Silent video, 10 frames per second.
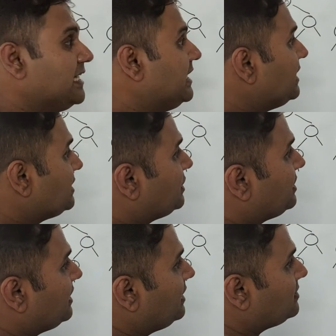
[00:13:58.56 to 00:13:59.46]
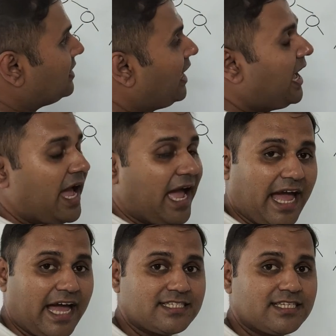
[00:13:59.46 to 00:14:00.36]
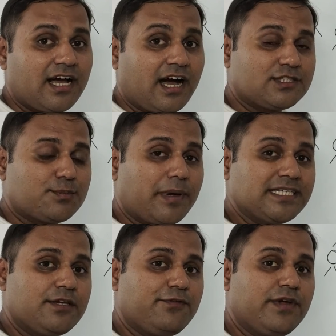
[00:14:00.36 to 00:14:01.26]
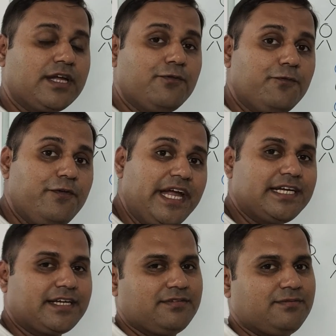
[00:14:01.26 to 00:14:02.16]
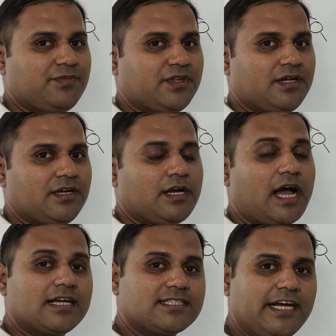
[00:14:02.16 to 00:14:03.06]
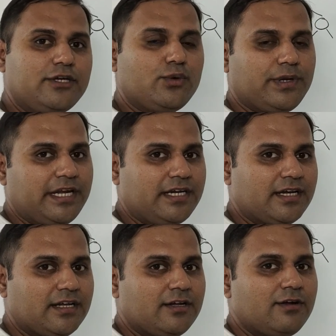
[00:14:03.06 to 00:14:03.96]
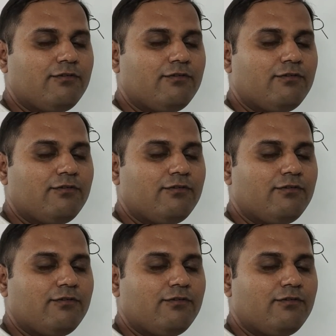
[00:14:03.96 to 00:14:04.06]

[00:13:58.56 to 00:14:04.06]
each tree has a specific weight assigned to it